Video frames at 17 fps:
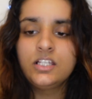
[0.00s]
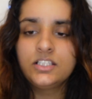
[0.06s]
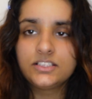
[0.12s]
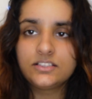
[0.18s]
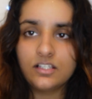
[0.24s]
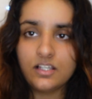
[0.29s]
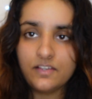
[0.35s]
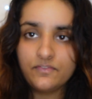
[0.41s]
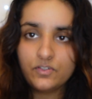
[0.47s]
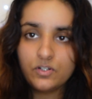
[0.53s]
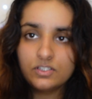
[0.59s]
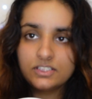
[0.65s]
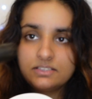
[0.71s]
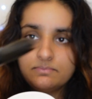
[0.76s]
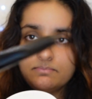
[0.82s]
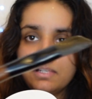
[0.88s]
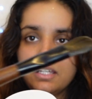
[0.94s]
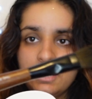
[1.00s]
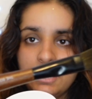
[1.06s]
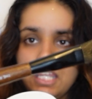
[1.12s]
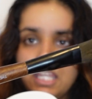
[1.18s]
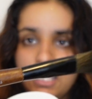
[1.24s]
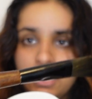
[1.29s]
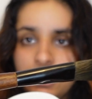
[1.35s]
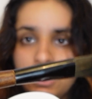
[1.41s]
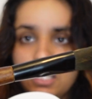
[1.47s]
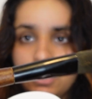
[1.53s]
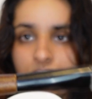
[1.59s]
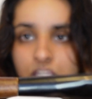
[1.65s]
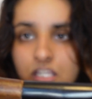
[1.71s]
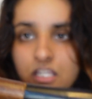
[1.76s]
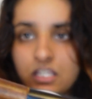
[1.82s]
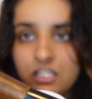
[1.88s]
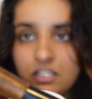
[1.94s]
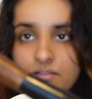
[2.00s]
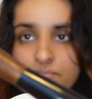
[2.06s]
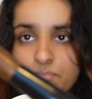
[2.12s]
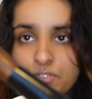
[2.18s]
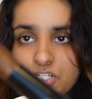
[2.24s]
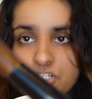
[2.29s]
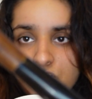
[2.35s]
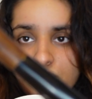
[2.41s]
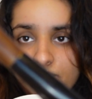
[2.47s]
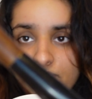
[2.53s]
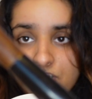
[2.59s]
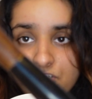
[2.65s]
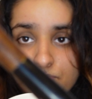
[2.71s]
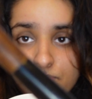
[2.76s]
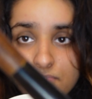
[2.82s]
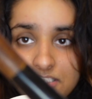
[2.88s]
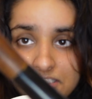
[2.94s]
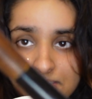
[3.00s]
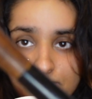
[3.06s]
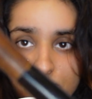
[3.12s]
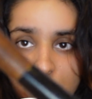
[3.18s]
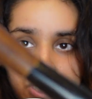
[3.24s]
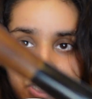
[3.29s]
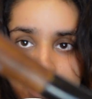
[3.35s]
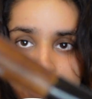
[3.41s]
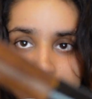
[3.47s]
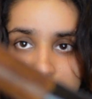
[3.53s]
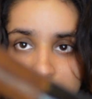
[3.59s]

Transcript: So I've got my Body Shop facial mask brush